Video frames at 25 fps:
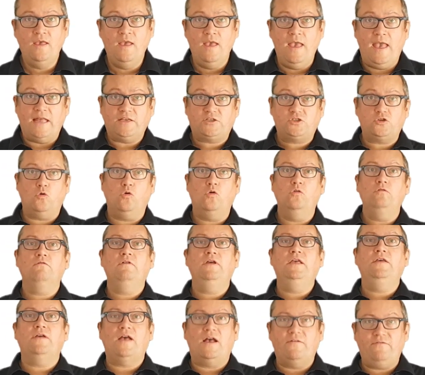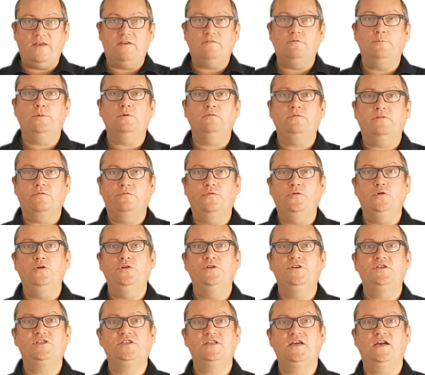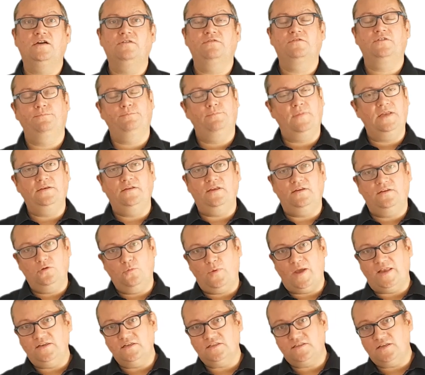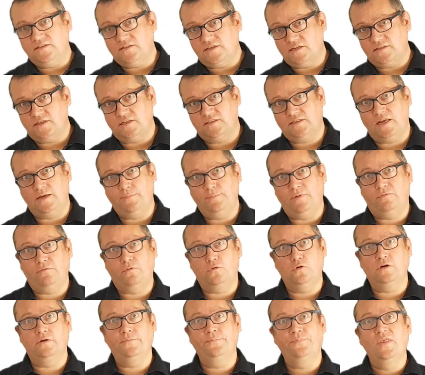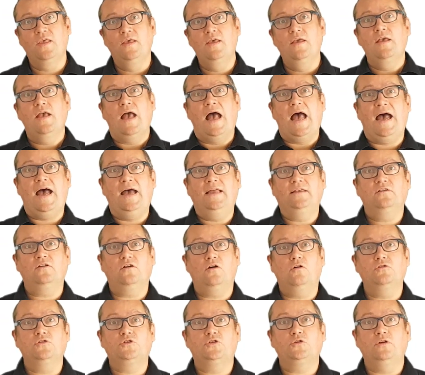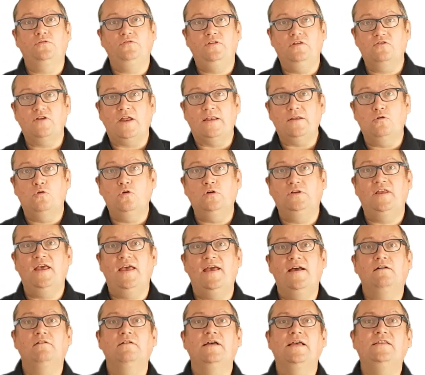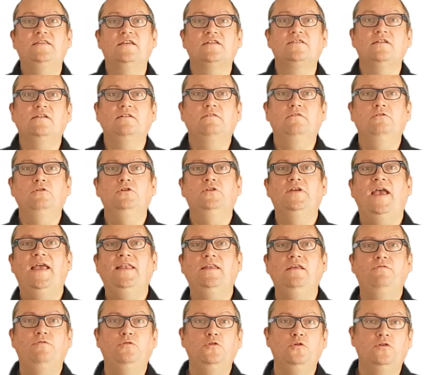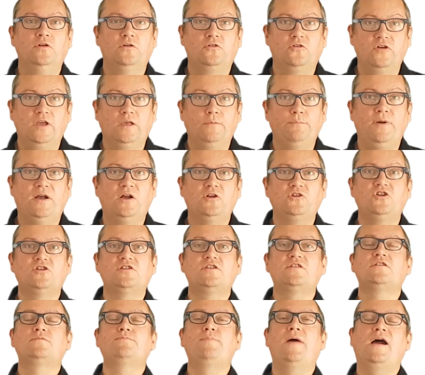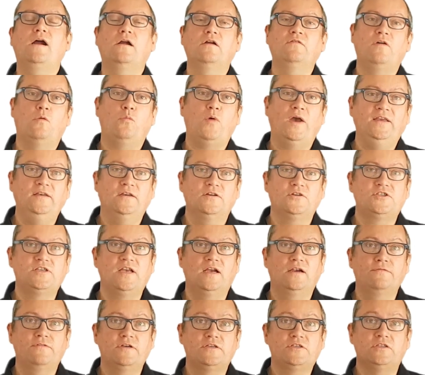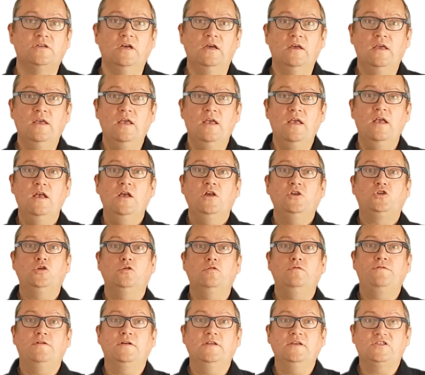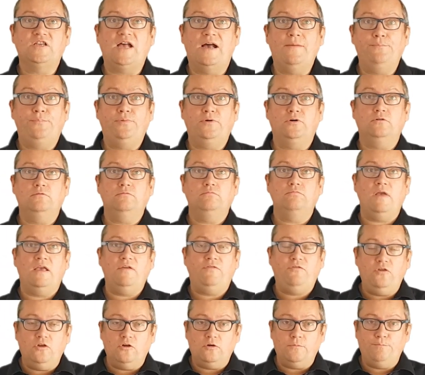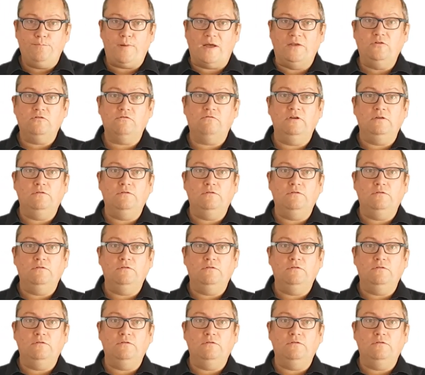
It's only available for food served Monday to Wednesdays, as I said before. And also if you run a hotel, it doesn't include any food or drink purchased as part of a wider service. So for example, if you're bundling